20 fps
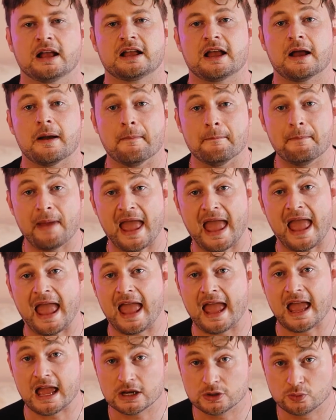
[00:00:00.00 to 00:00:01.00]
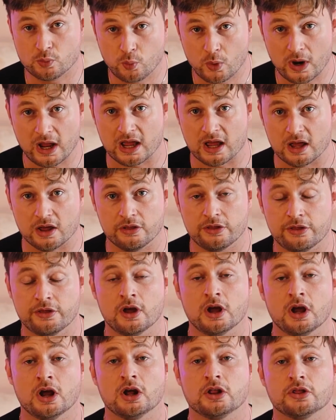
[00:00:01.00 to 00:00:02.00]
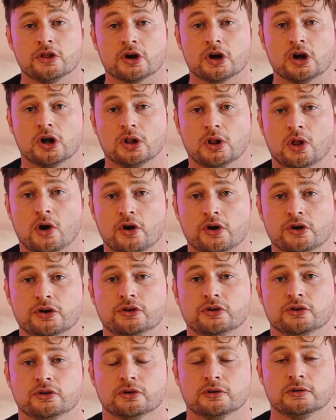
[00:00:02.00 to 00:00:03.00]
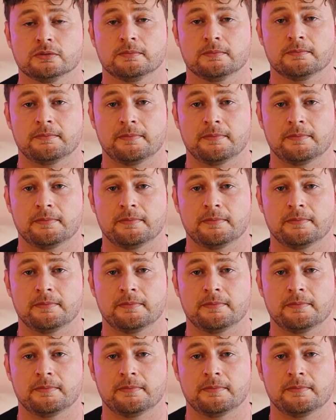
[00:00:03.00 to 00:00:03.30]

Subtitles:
compared with the colonial